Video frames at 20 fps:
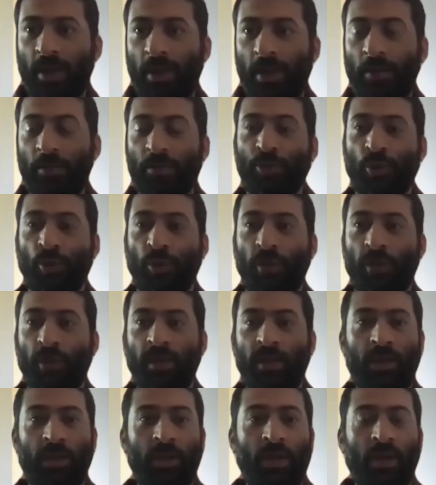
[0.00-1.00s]
so
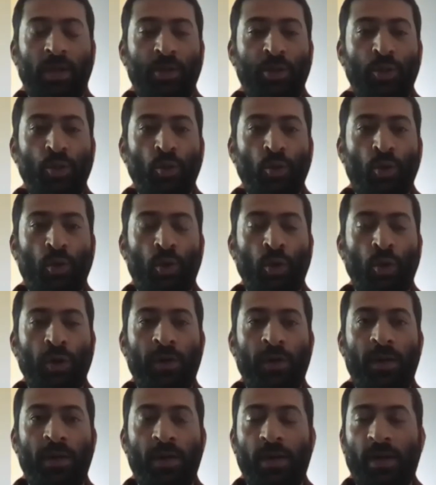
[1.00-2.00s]
you
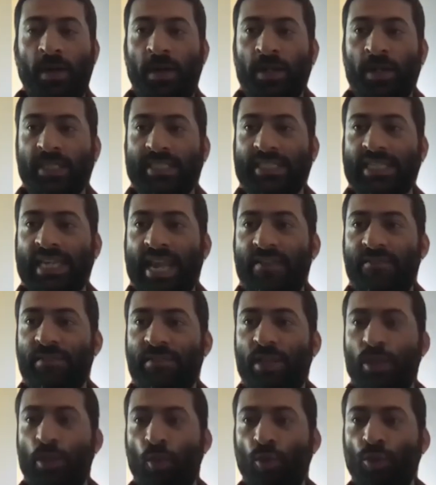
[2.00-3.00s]
could slave
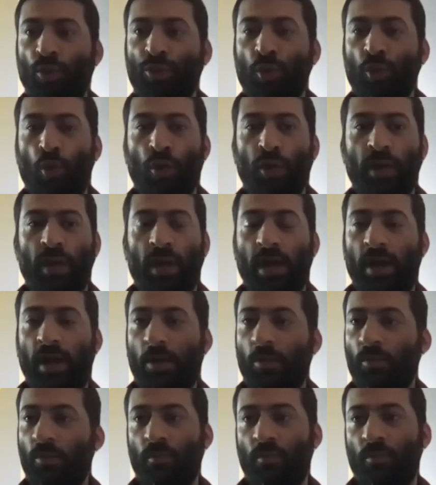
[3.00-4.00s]
the root zone,
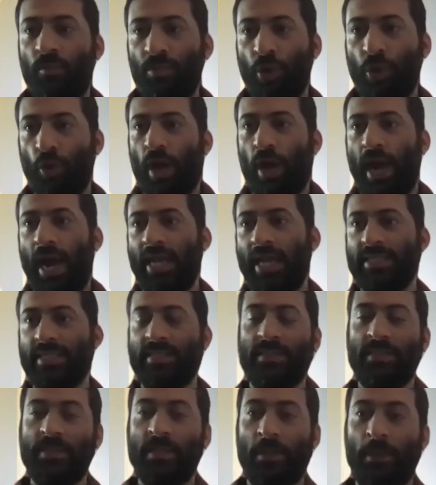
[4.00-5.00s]

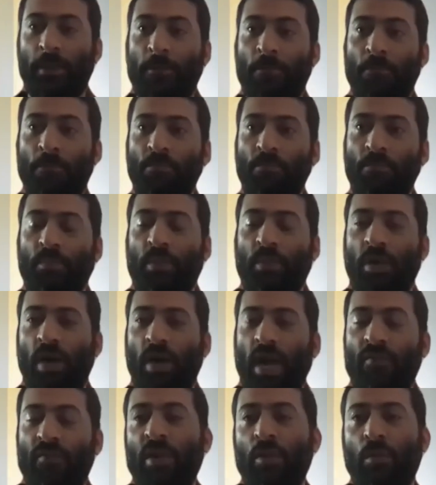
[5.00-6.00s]
as
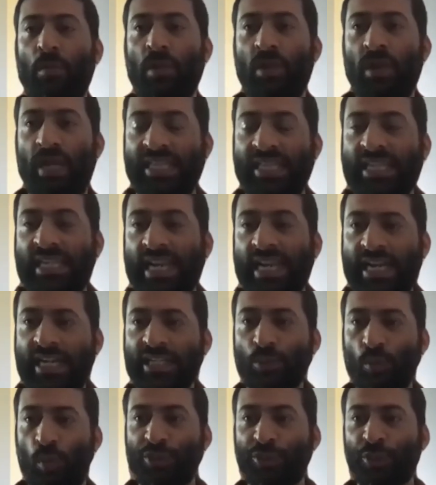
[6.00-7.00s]
available in the
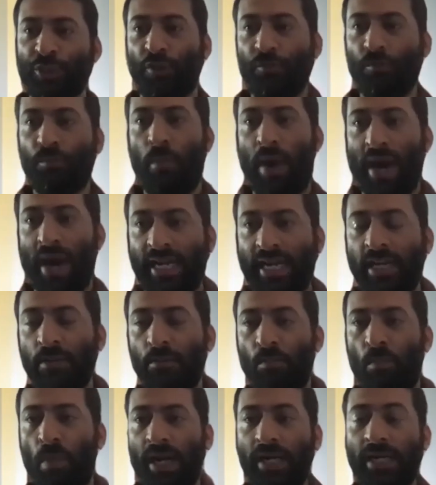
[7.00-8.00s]
latest version of Bind.
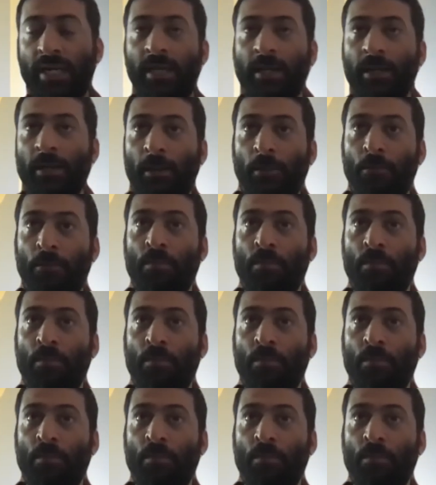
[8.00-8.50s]
But a